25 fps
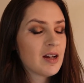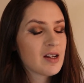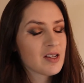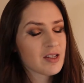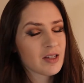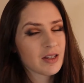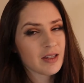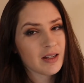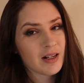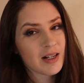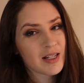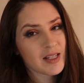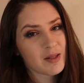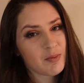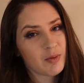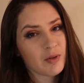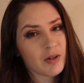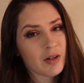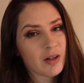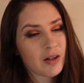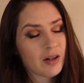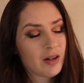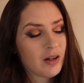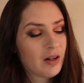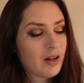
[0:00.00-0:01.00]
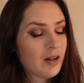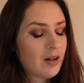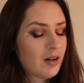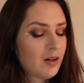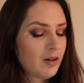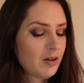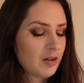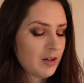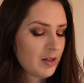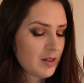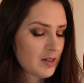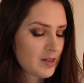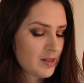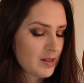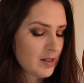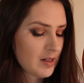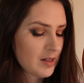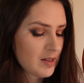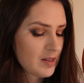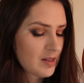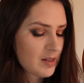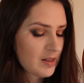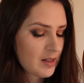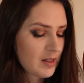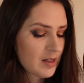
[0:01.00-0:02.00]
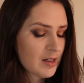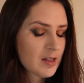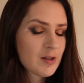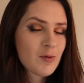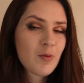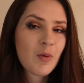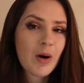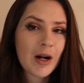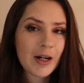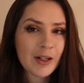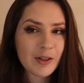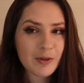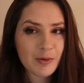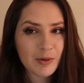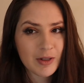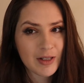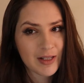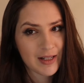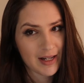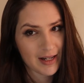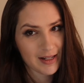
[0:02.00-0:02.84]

So the next book on this list is Wildwood